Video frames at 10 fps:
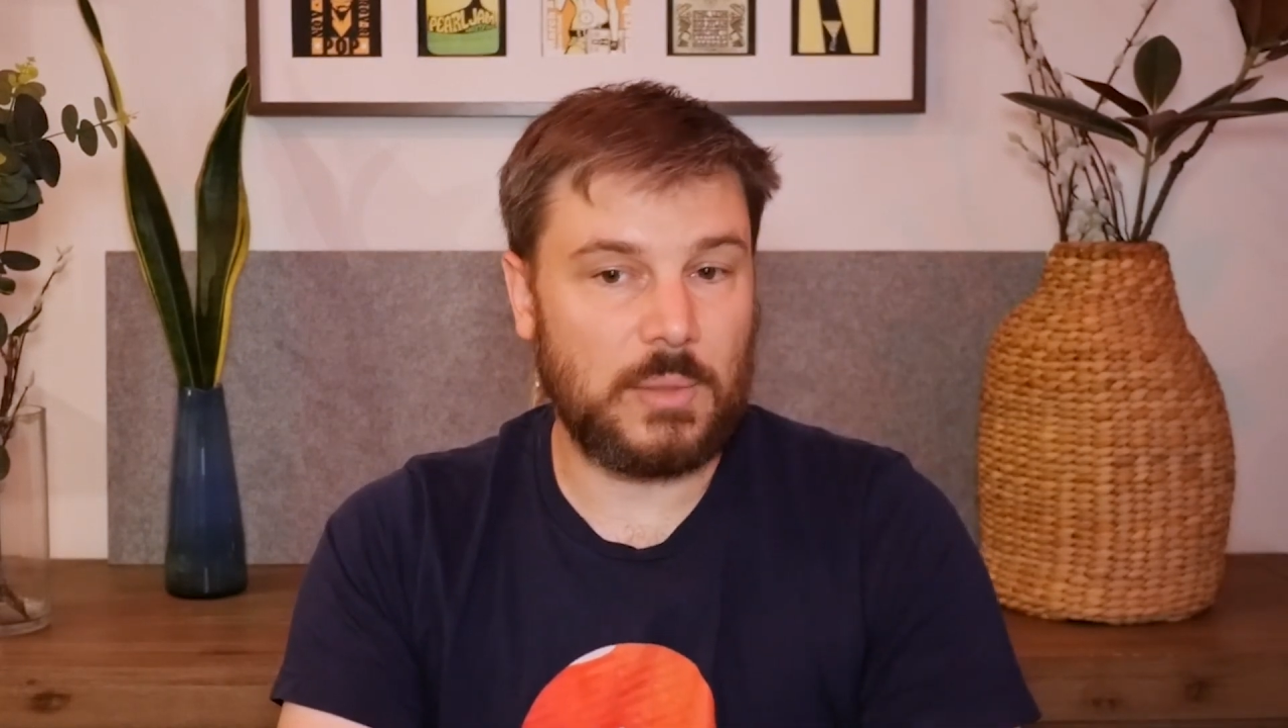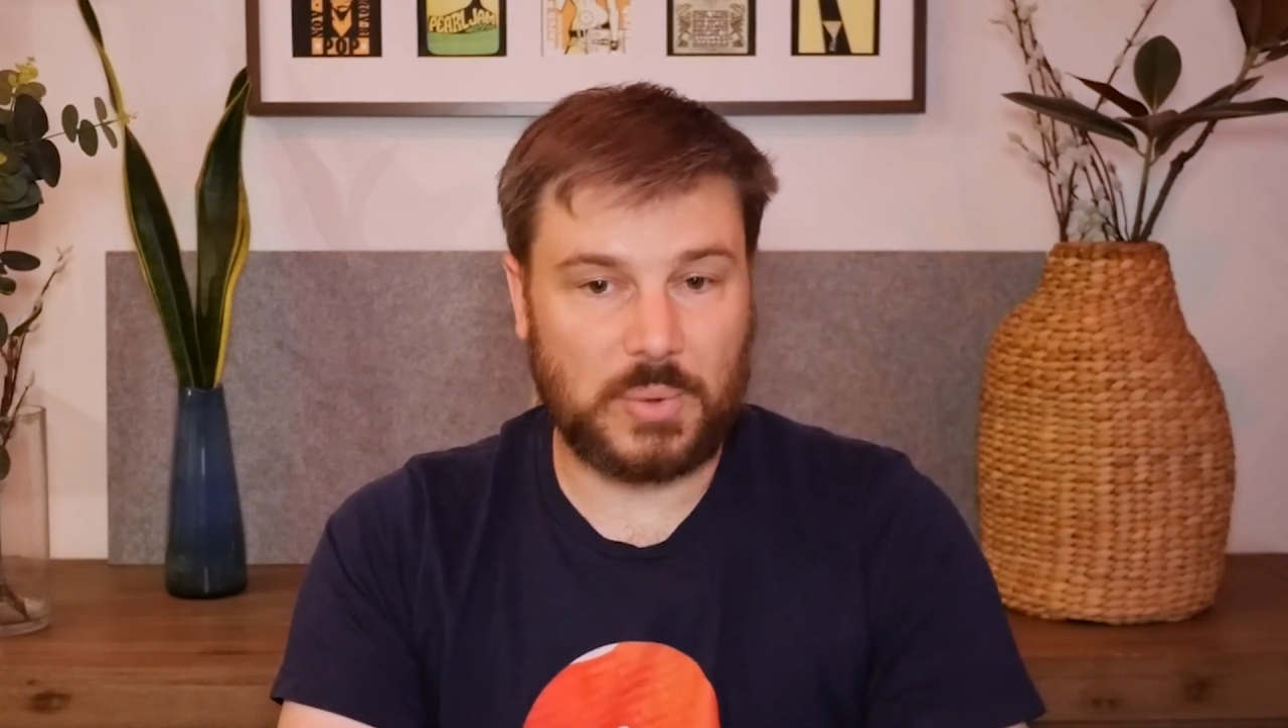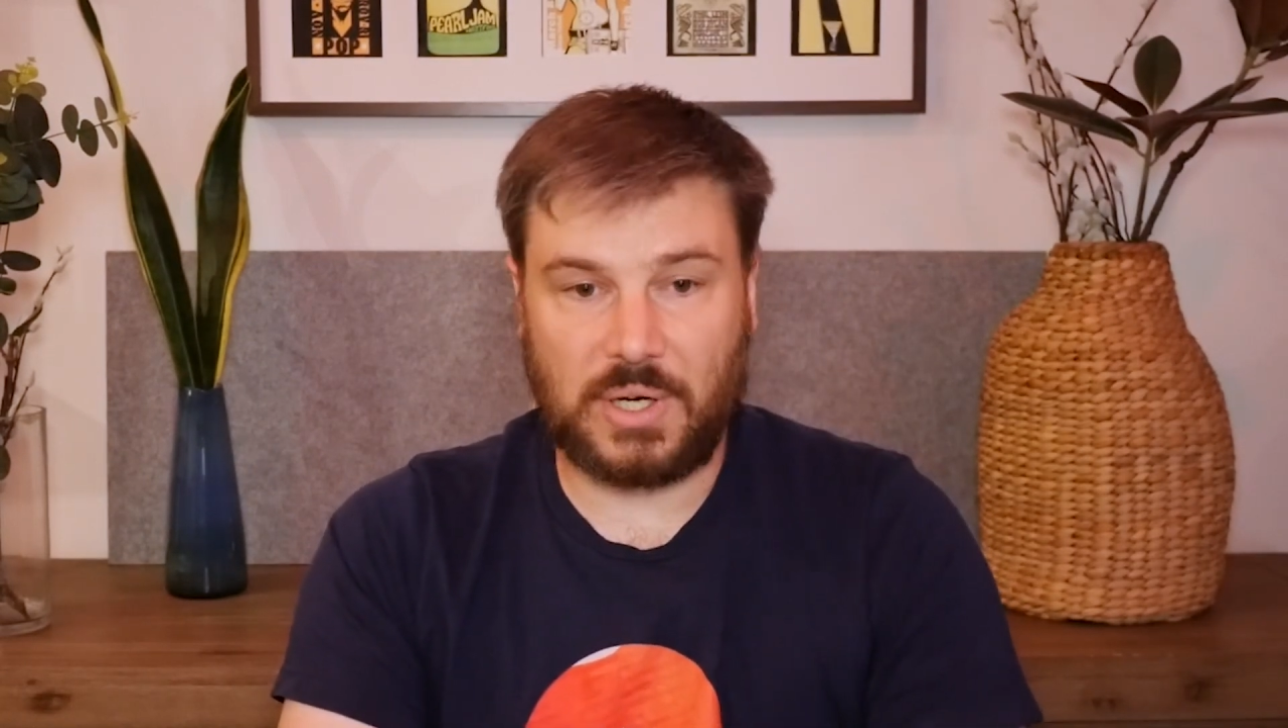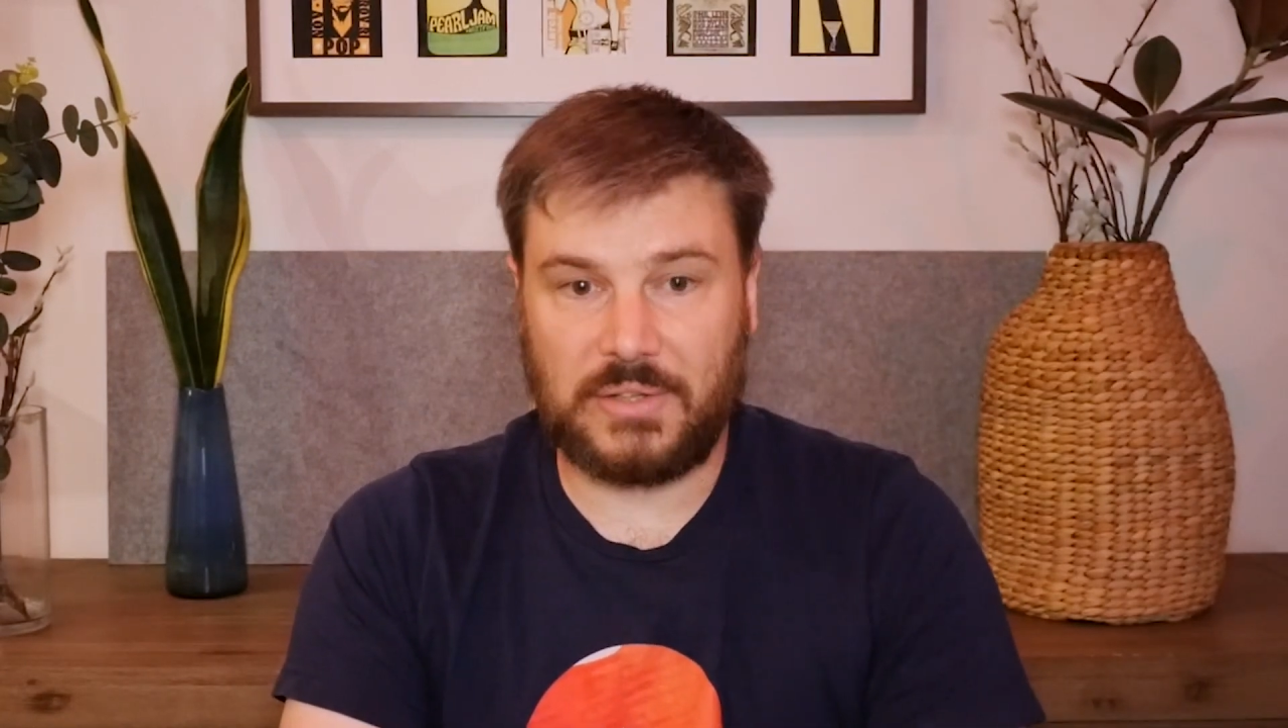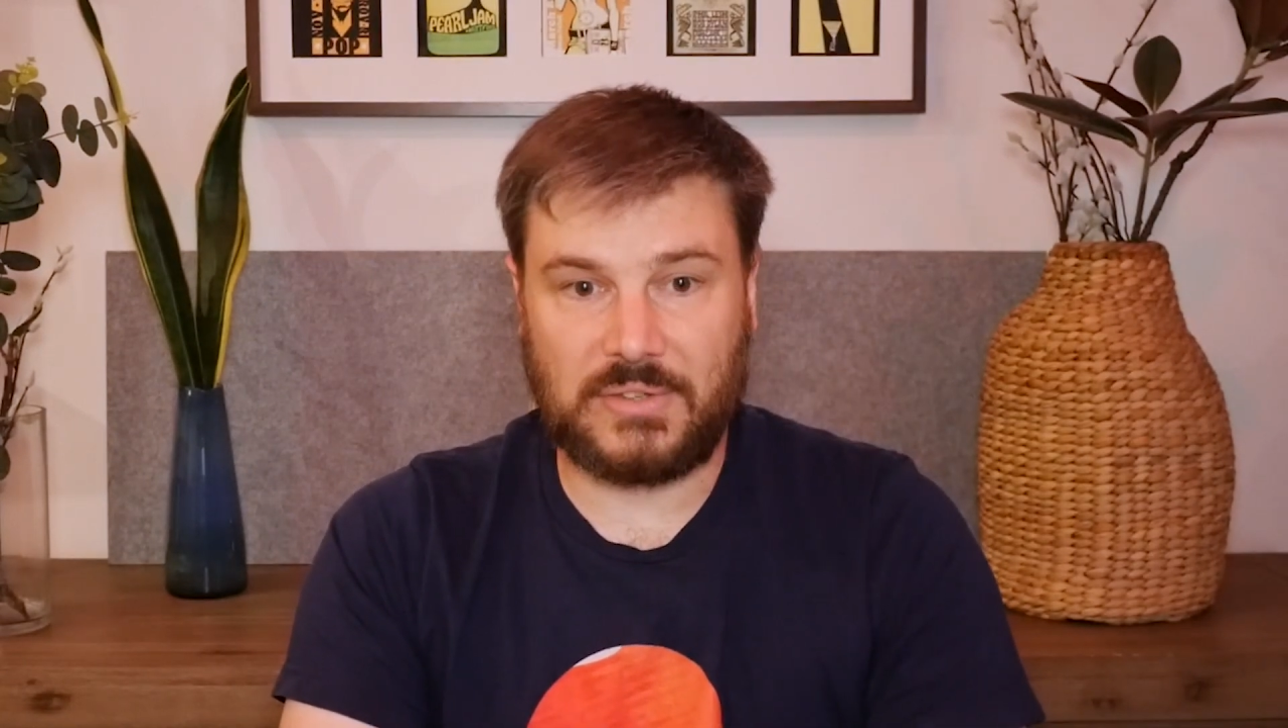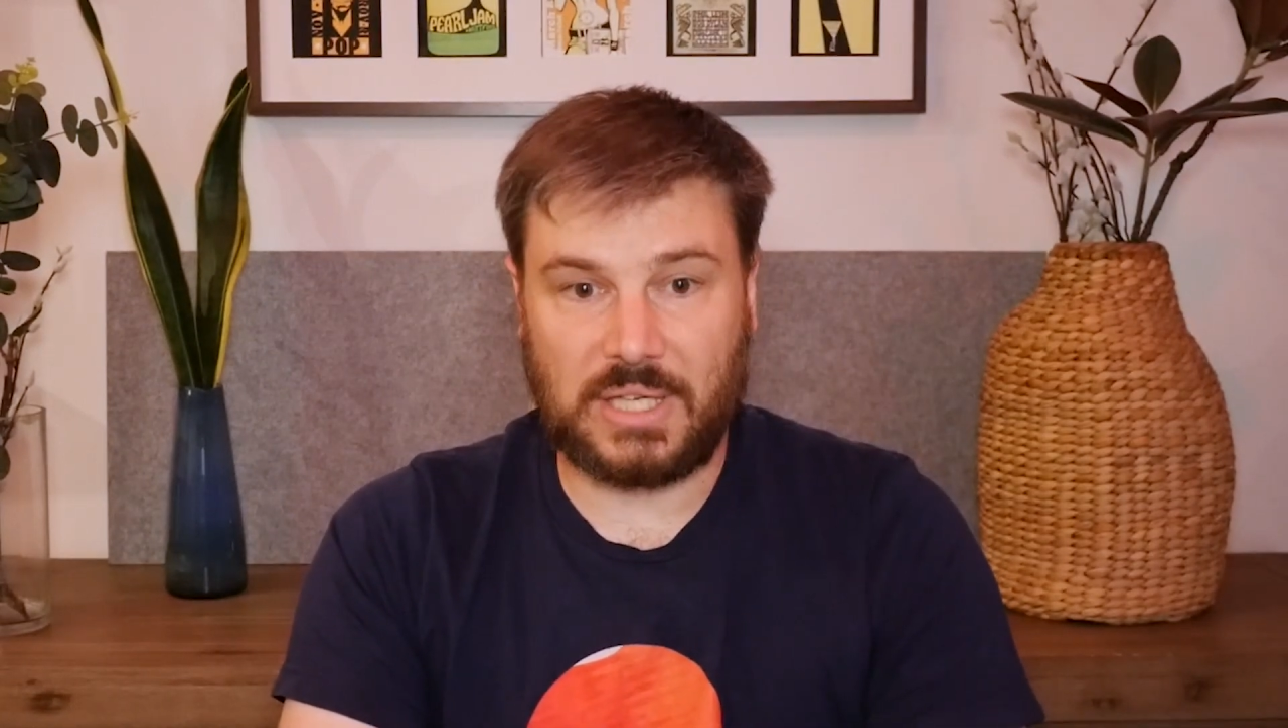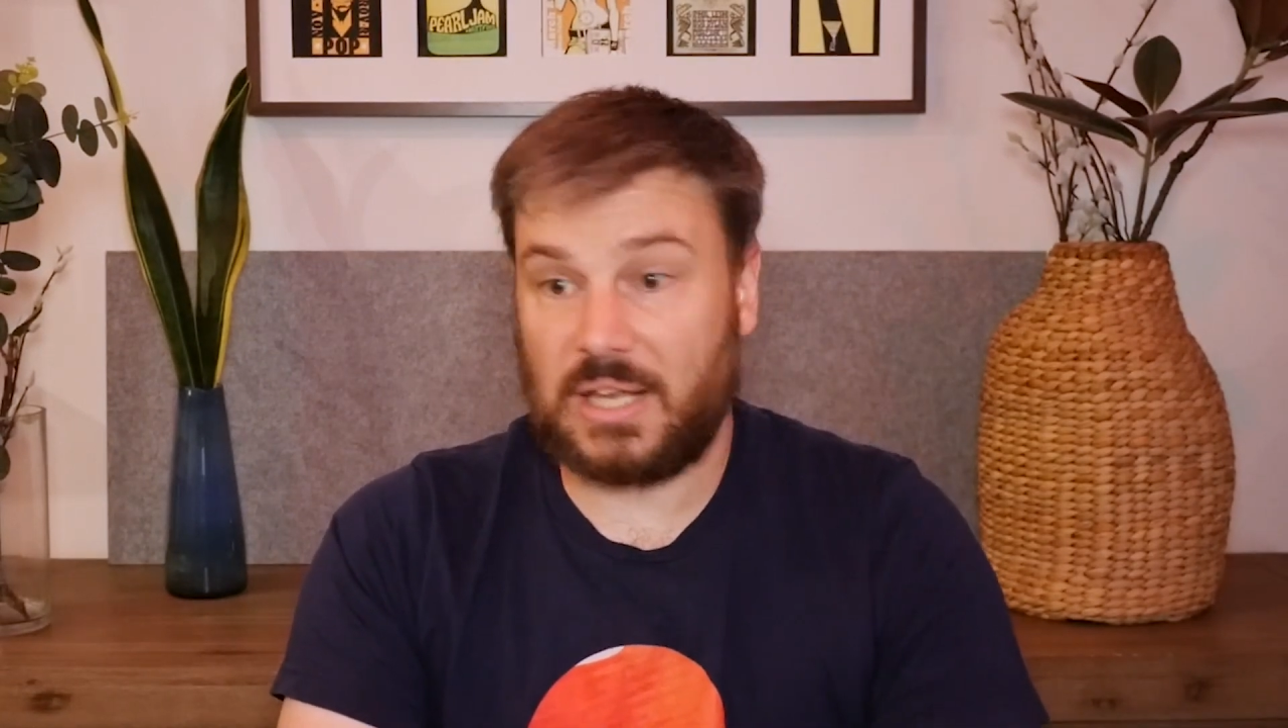and pricing.